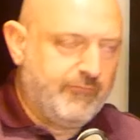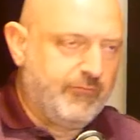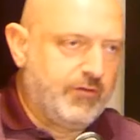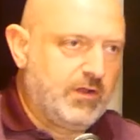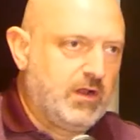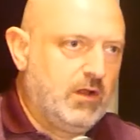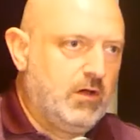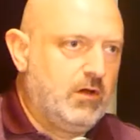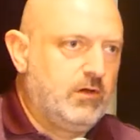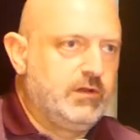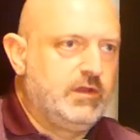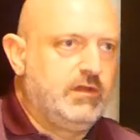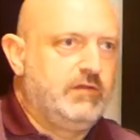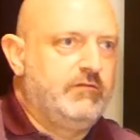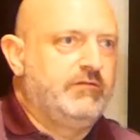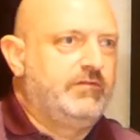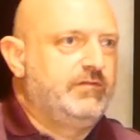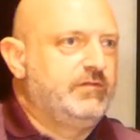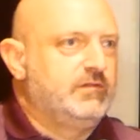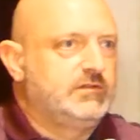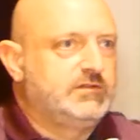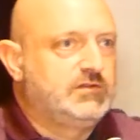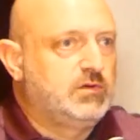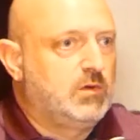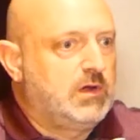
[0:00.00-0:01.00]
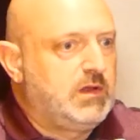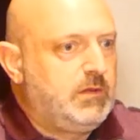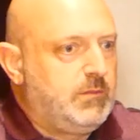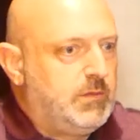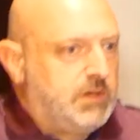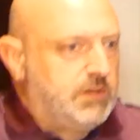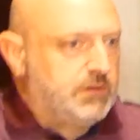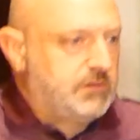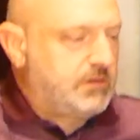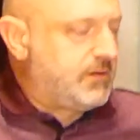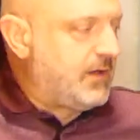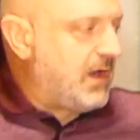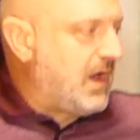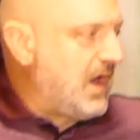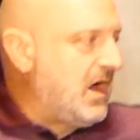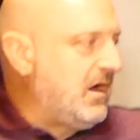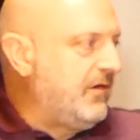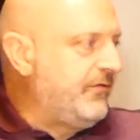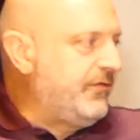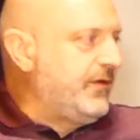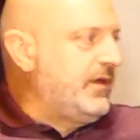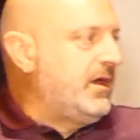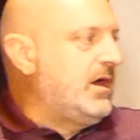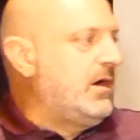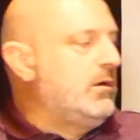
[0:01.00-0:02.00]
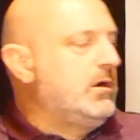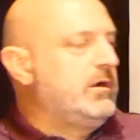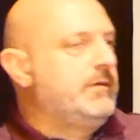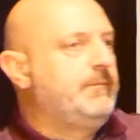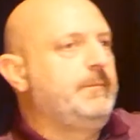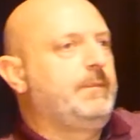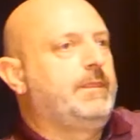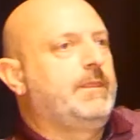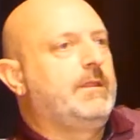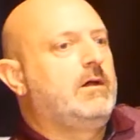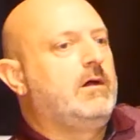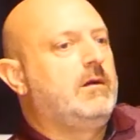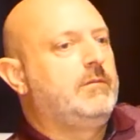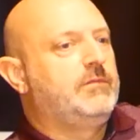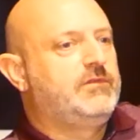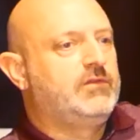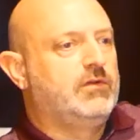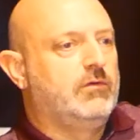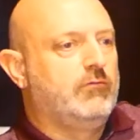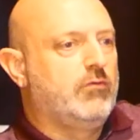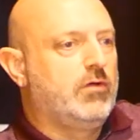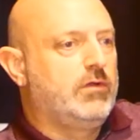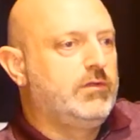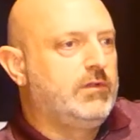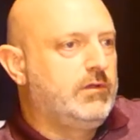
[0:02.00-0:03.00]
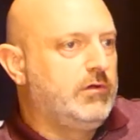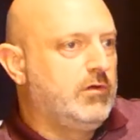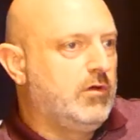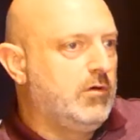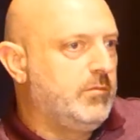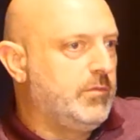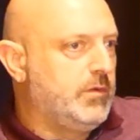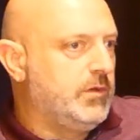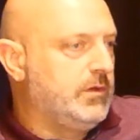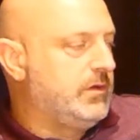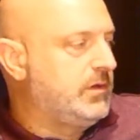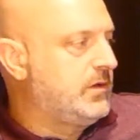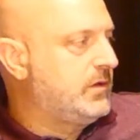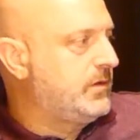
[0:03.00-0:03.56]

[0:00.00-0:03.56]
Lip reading: client in for 20 minutes to half an hour to run the numbers.